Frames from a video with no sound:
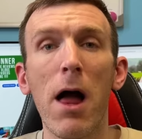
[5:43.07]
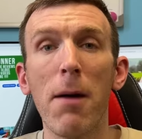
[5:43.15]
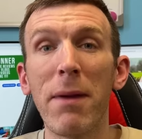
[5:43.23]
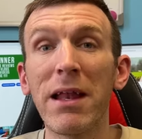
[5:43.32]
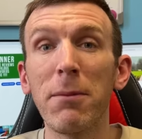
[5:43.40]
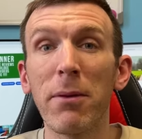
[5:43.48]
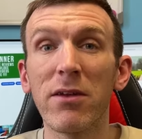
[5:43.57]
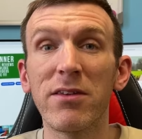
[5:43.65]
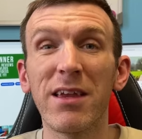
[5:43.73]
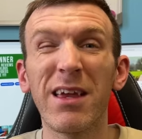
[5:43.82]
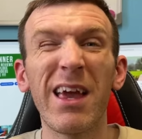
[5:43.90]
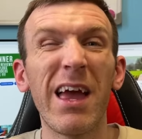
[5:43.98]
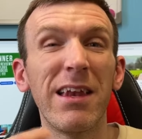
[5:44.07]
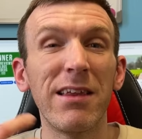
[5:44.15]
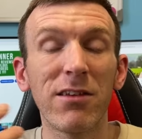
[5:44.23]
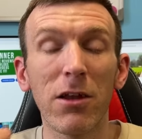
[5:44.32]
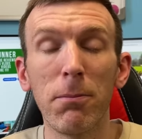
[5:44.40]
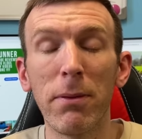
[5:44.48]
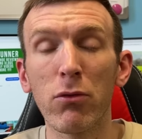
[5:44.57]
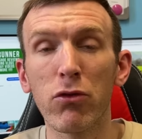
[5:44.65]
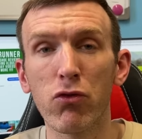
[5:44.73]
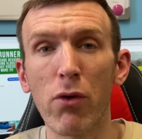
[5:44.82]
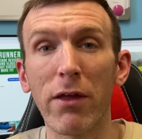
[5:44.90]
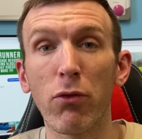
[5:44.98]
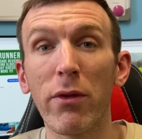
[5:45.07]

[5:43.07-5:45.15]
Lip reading: mainly because again, it's gonna build strength.